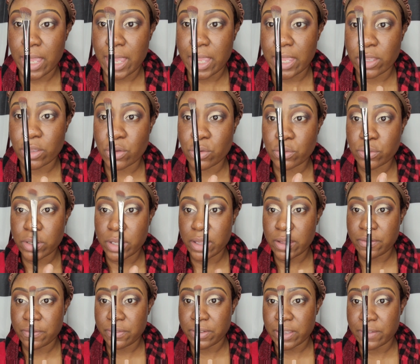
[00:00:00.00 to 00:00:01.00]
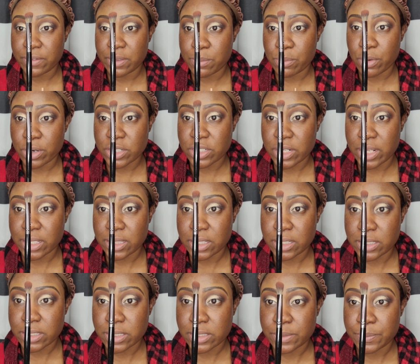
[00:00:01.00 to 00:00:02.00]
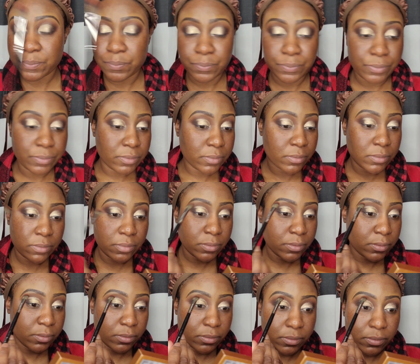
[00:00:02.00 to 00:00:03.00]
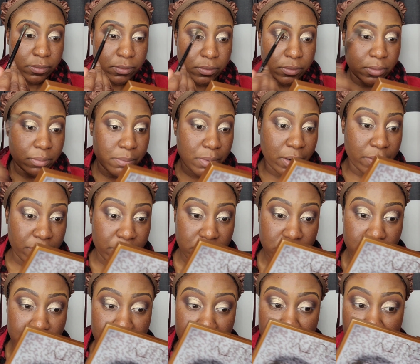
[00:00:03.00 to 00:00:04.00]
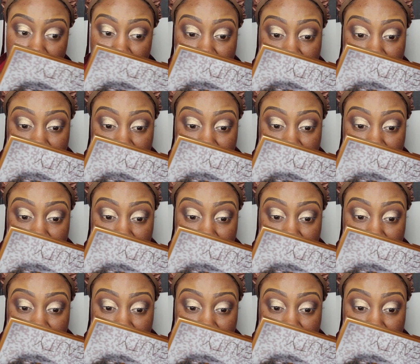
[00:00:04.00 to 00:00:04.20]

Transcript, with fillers: angled fluffy brush like this, perfect to blend